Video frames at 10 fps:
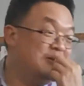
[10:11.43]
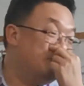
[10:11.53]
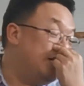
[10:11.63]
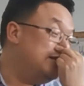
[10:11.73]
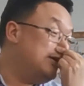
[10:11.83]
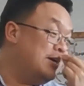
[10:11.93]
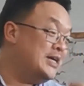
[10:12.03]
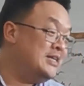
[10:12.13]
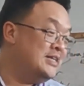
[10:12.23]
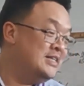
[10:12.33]
Malays call
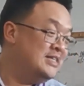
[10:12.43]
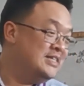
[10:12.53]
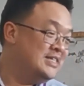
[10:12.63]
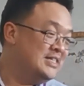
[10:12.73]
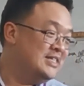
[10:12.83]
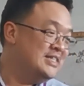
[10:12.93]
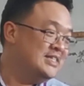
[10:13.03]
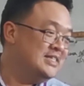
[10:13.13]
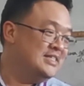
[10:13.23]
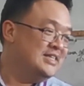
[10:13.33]
it.
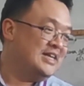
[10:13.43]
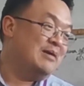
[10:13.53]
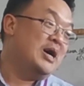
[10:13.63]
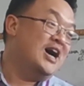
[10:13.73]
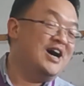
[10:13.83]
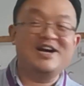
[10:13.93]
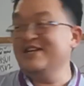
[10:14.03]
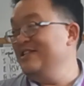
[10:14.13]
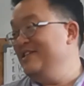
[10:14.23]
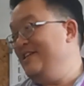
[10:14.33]
Come
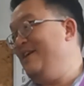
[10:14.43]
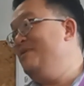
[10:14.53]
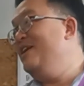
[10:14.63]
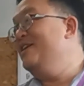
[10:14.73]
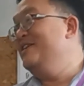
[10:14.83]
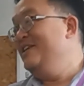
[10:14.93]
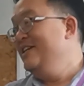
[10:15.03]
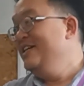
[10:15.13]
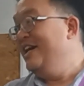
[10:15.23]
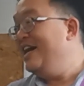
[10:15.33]
on.
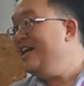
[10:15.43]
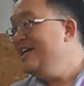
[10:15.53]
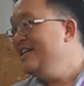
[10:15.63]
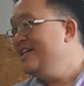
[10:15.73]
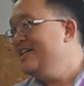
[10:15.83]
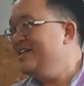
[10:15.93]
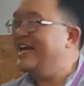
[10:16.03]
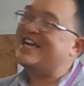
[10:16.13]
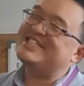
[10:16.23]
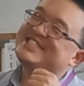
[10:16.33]
Huh?
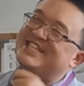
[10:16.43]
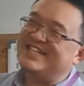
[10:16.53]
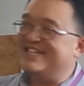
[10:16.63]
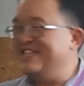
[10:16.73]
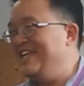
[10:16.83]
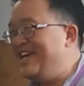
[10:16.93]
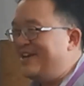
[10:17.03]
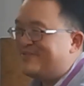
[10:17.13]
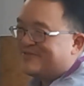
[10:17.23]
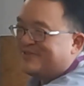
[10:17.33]
Excellent.
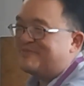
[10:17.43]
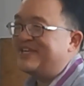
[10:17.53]
A1 for